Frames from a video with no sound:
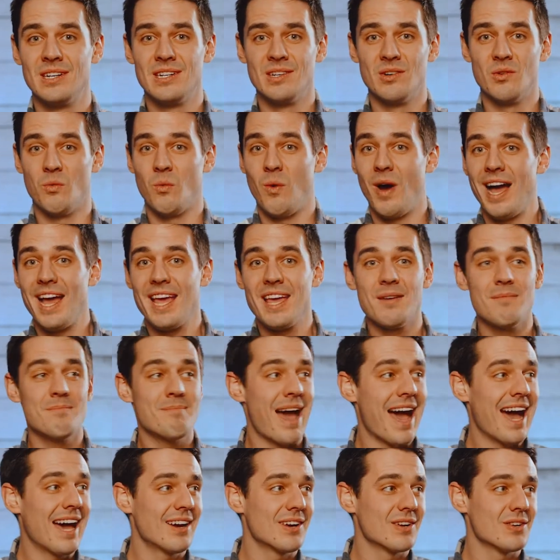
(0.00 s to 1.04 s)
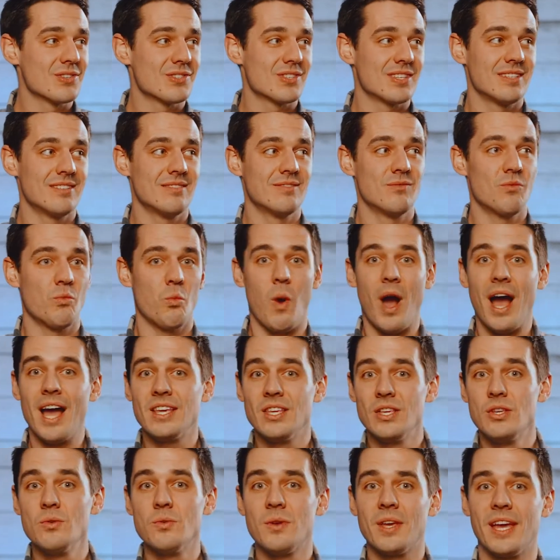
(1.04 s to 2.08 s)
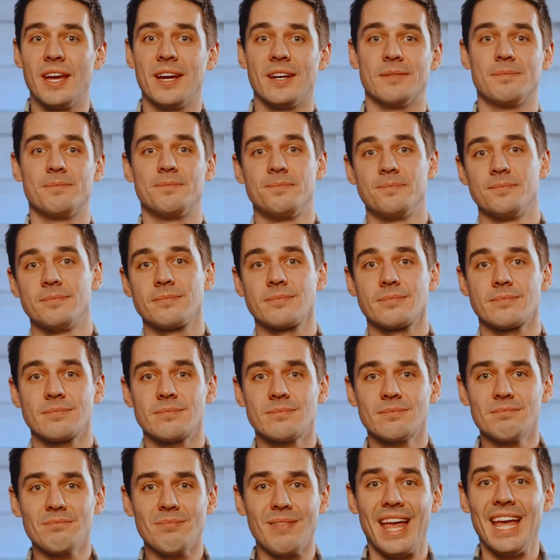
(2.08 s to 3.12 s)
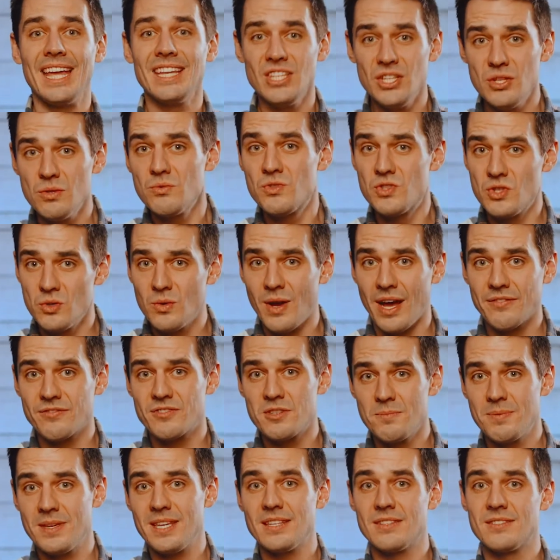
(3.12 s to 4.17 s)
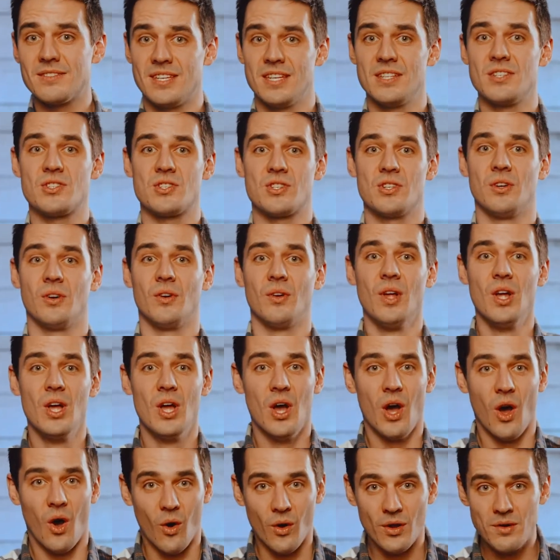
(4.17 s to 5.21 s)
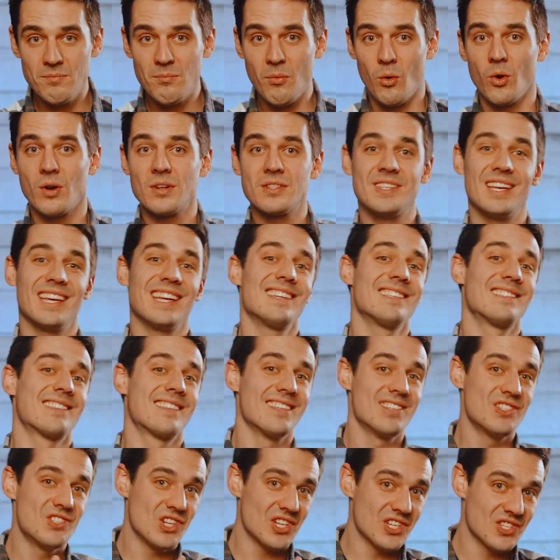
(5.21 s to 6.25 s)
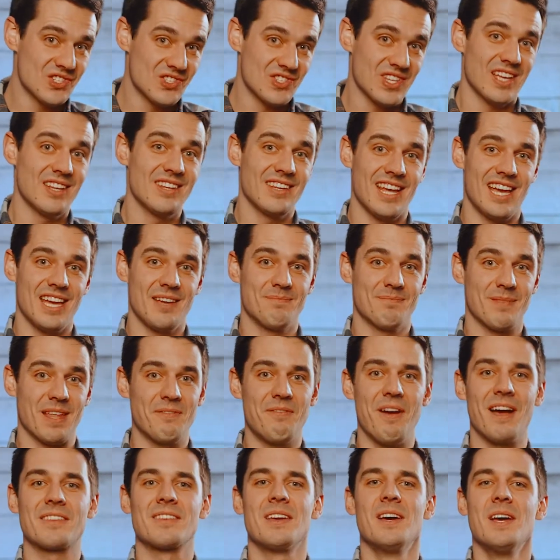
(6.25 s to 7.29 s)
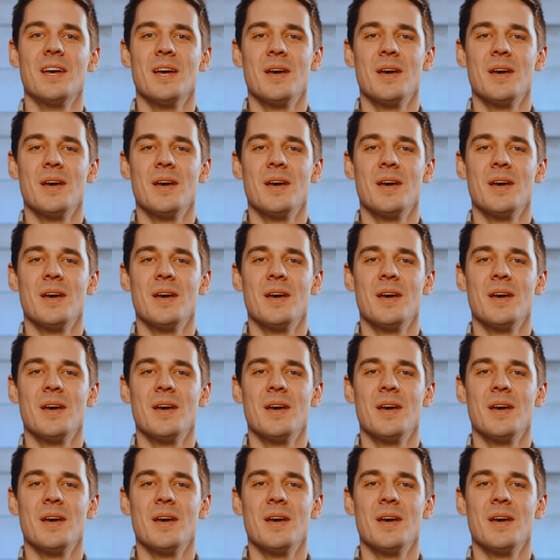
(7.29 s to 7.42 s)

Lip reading: why it matters, and why you care. And you do have to be intentional on more days than just Sunday. In fact,